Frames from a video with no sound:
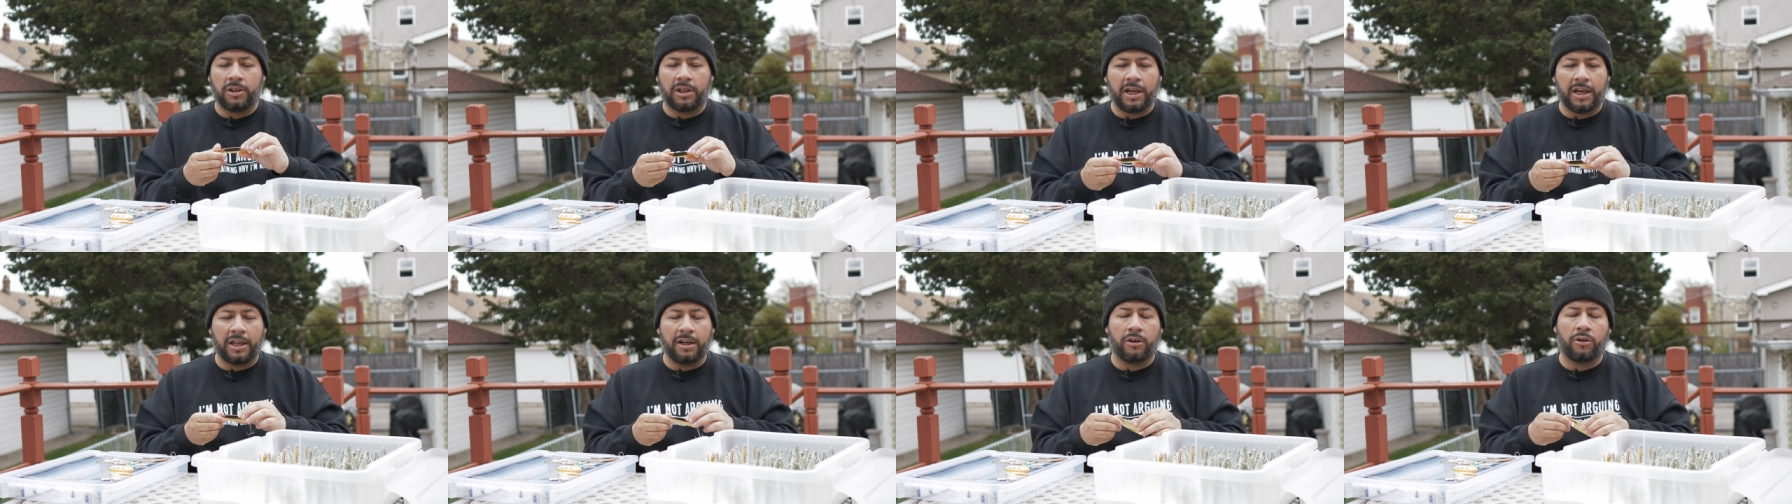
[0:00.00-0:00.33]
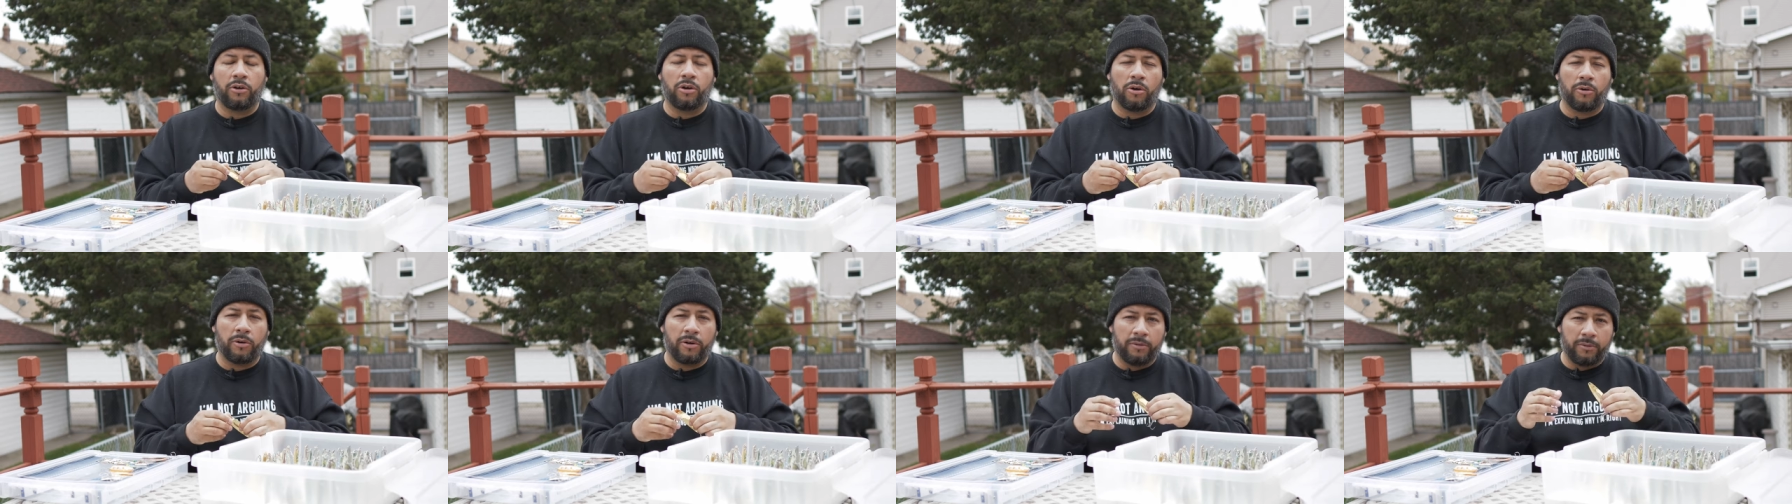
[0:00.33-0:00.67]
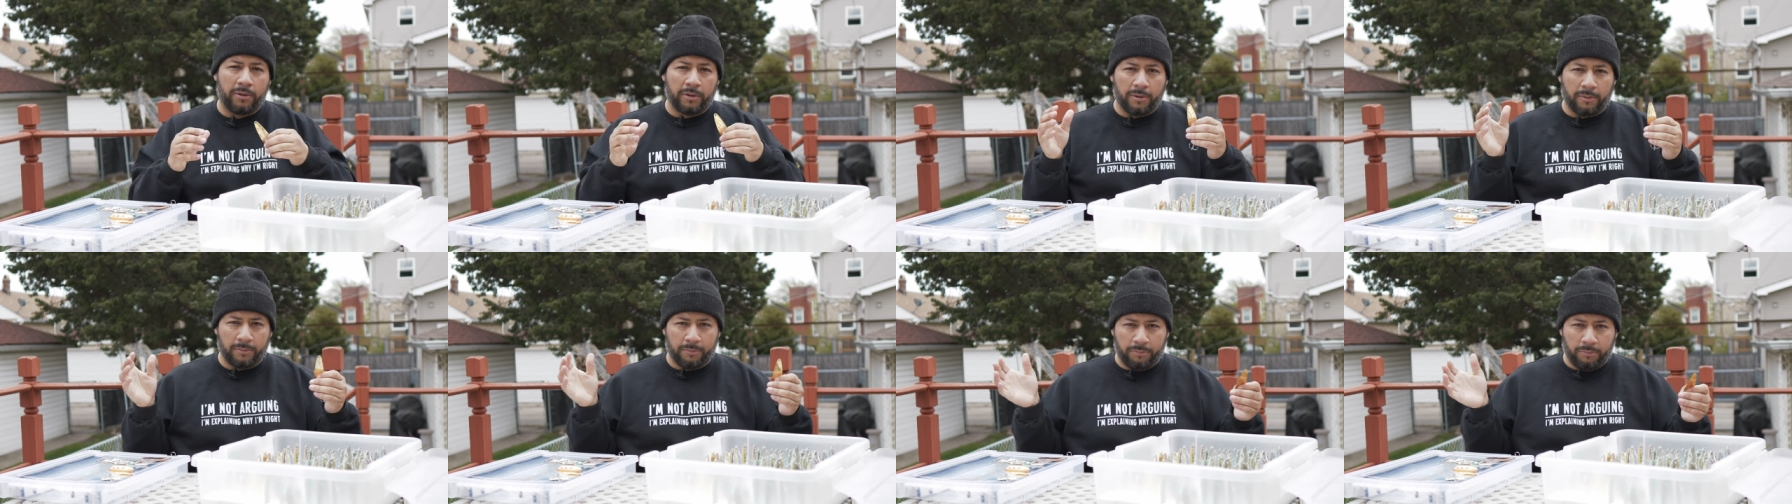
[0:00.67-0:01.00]
kind of go at
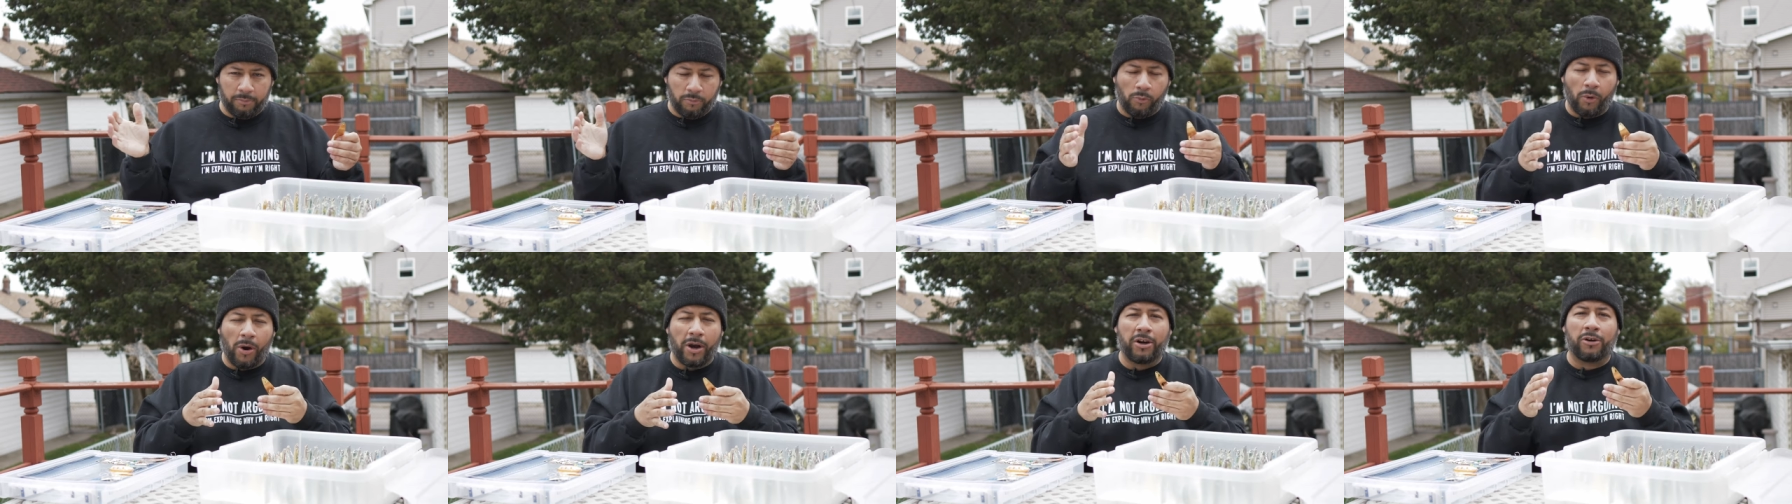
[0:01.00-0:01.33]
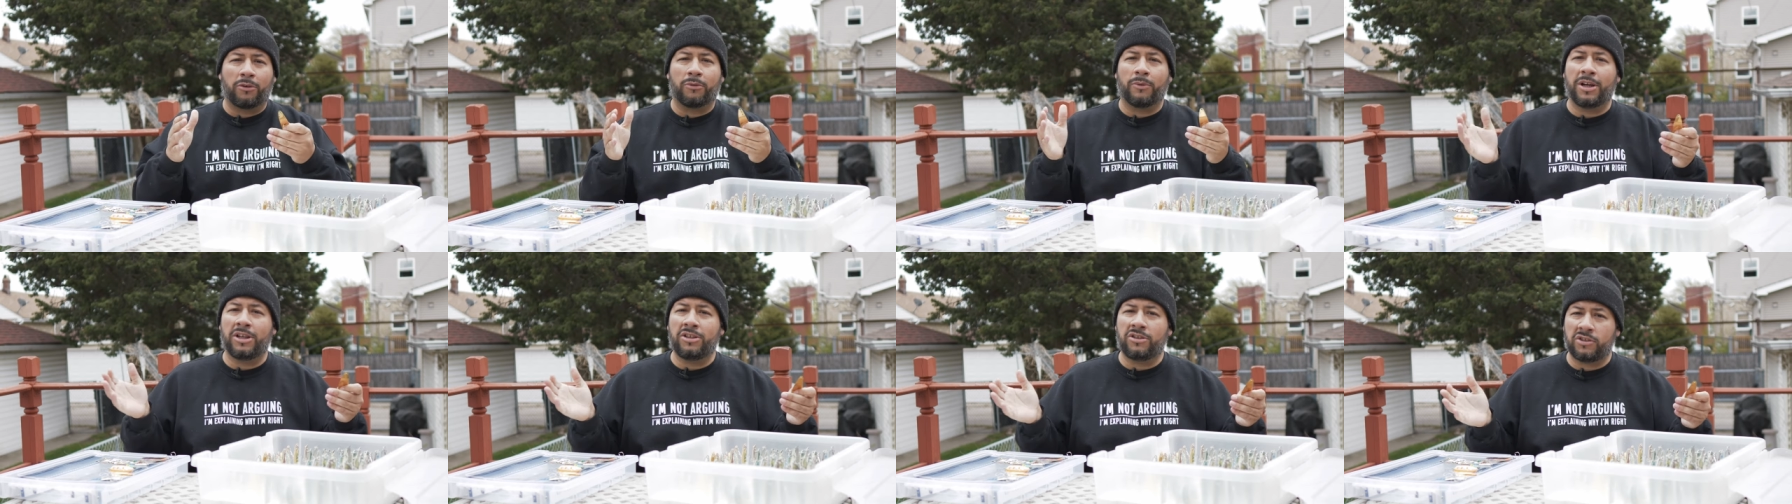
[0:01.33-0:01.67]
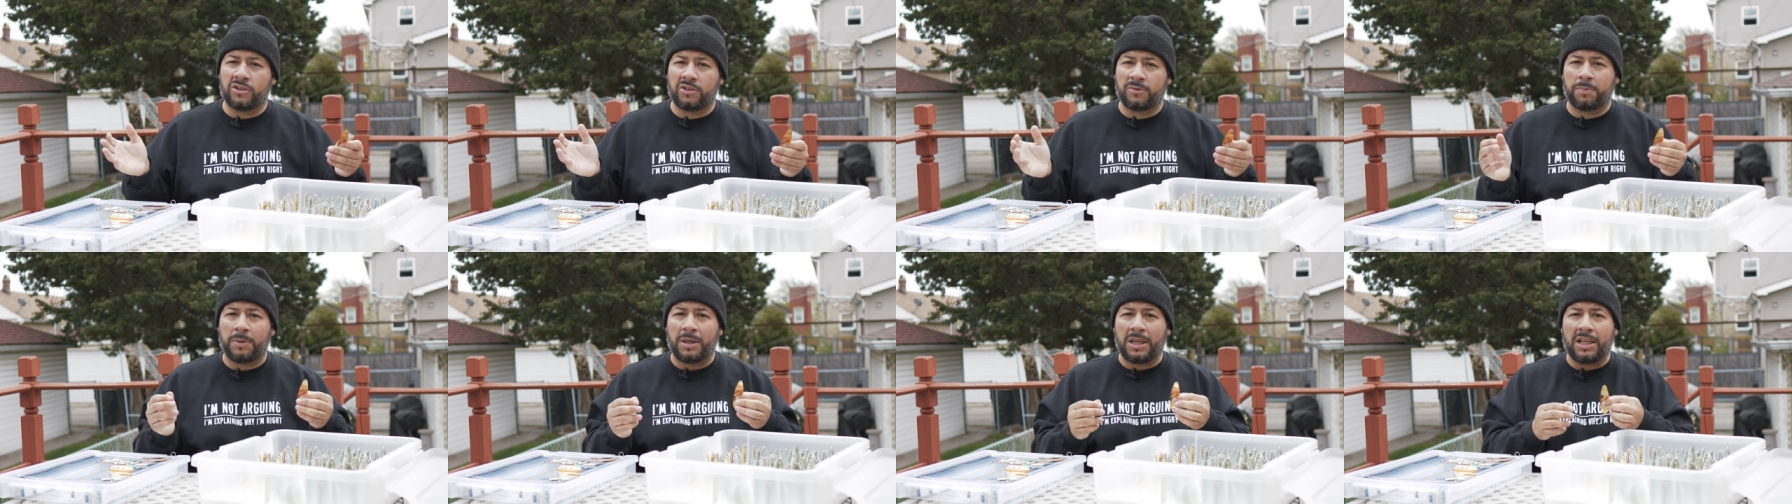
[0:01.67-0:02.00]
a wider range of
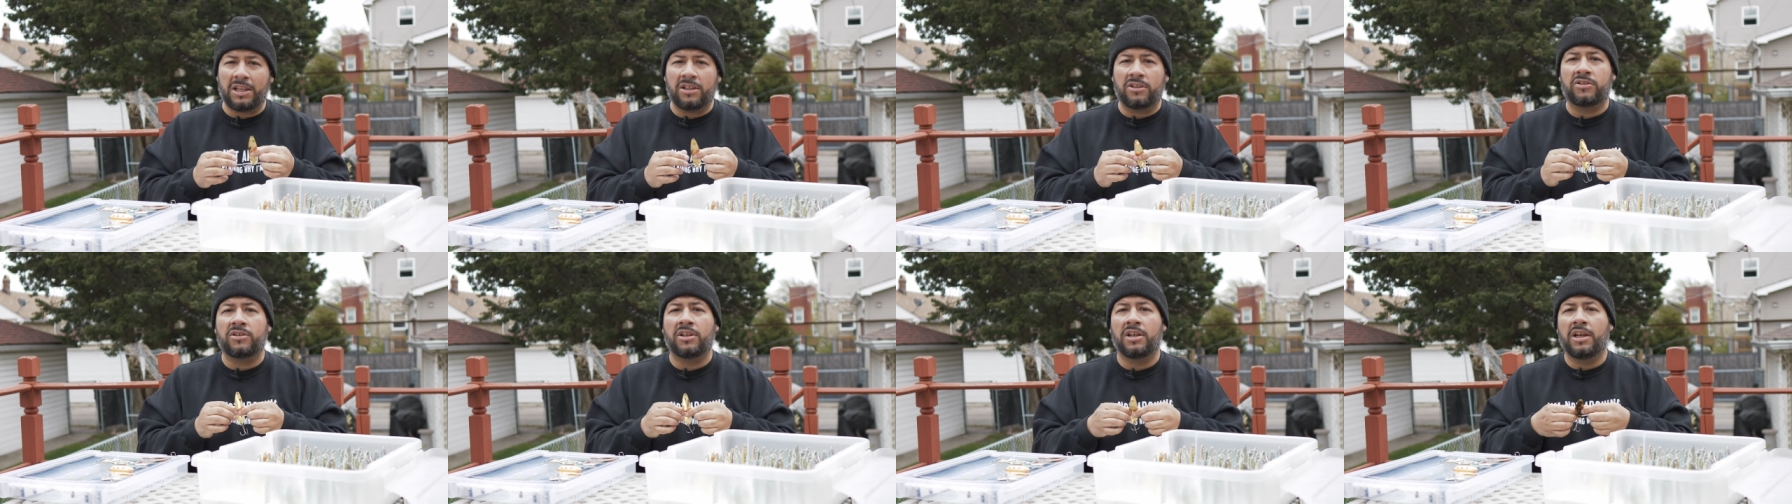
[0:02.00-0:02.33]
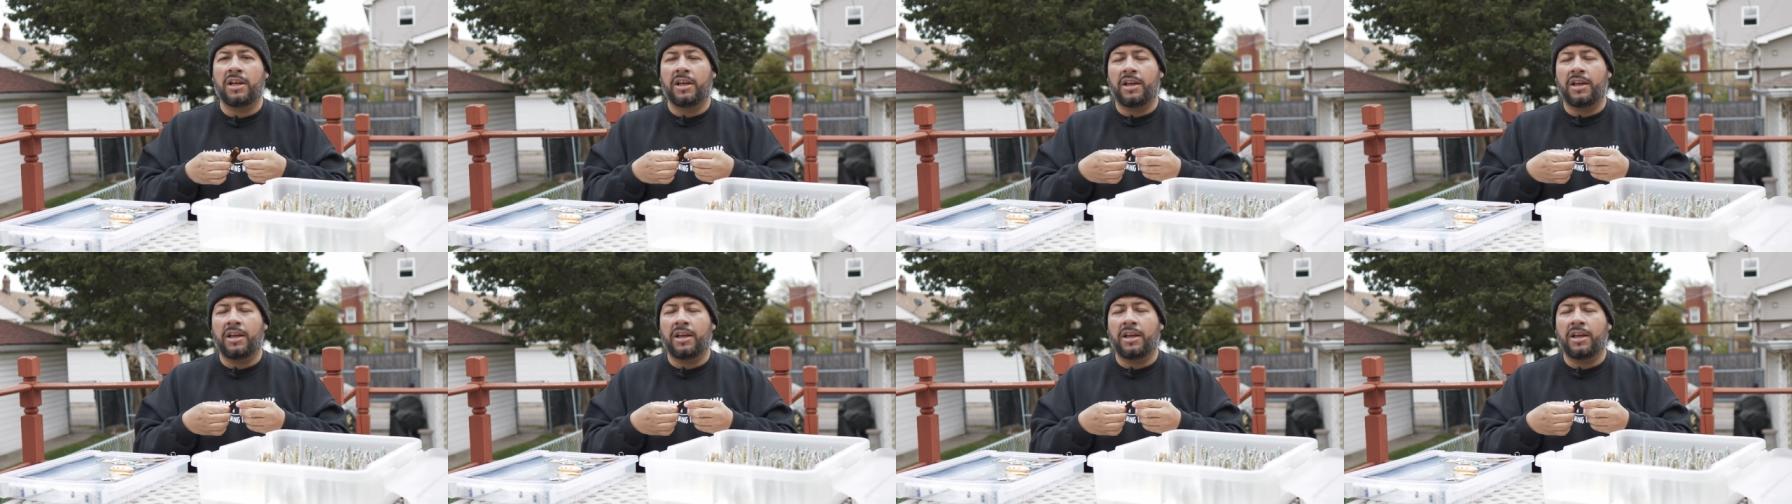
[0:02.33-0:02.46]
speeds,